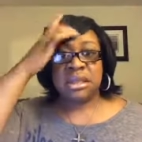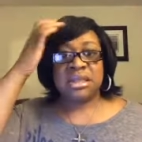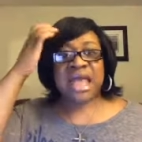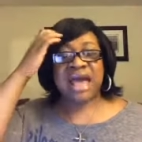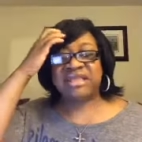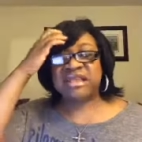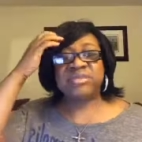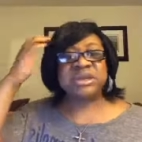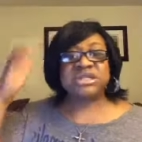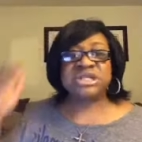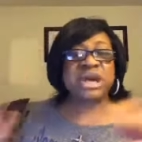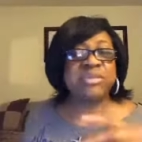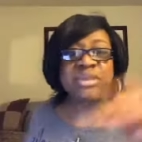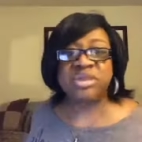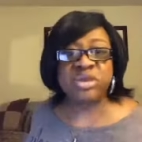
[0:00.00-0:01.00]
Not to be
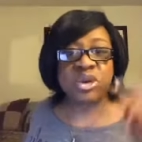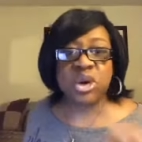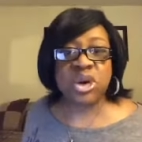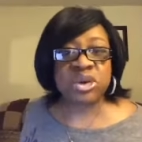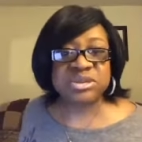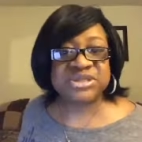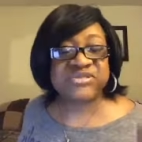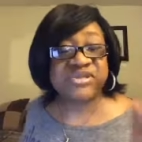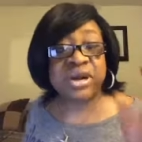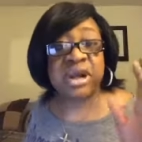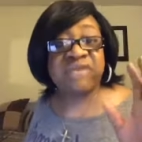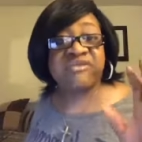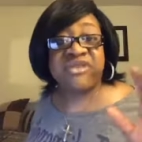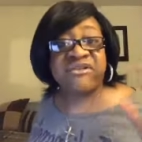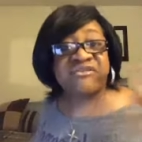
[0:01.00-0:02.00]
jumping through hoops
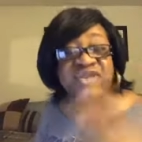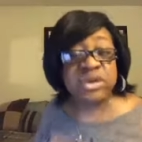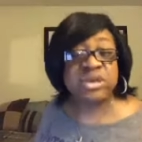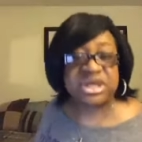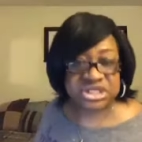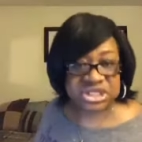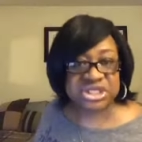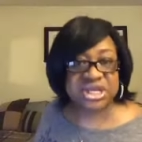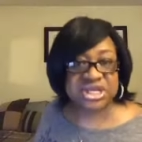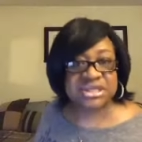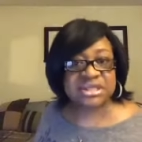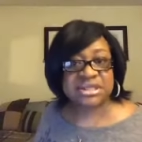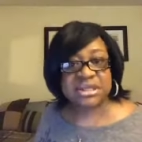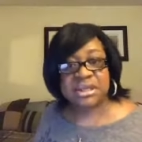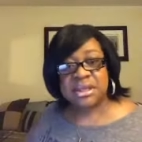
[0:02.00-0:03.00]
for
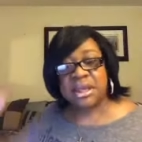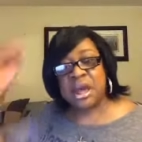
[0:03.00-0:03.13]
foolishness.